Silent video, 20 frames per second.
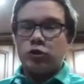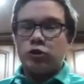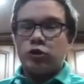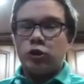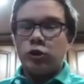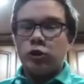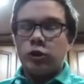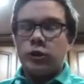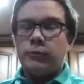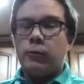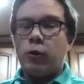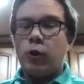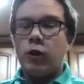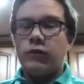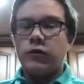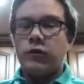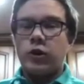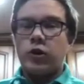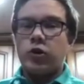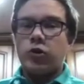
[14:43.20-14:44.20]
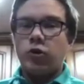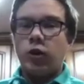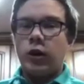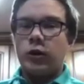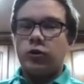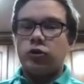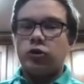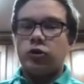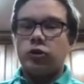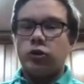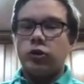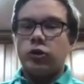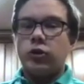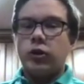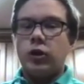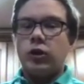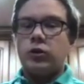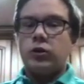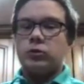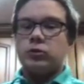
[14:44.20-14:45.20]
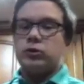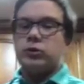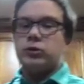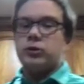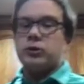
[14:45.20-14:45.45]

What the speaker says: certainly more of a crunch to those.